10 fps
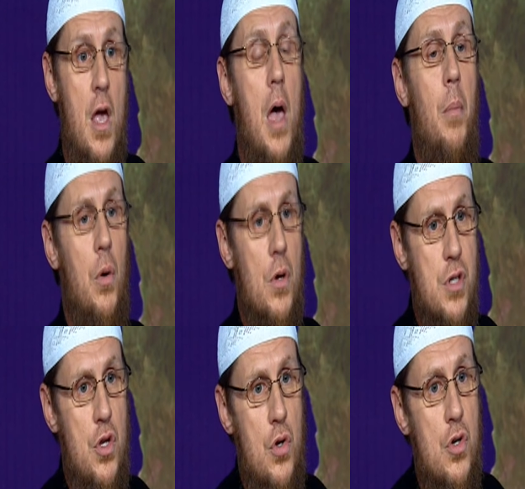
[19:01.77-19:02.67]
but also
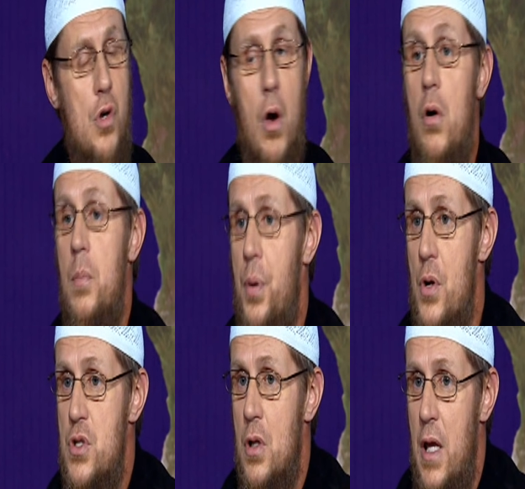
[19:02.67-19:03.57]
use your own
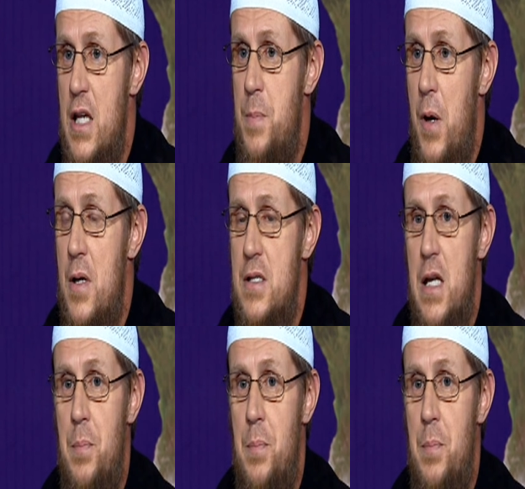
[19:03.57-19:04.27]
personal experience. It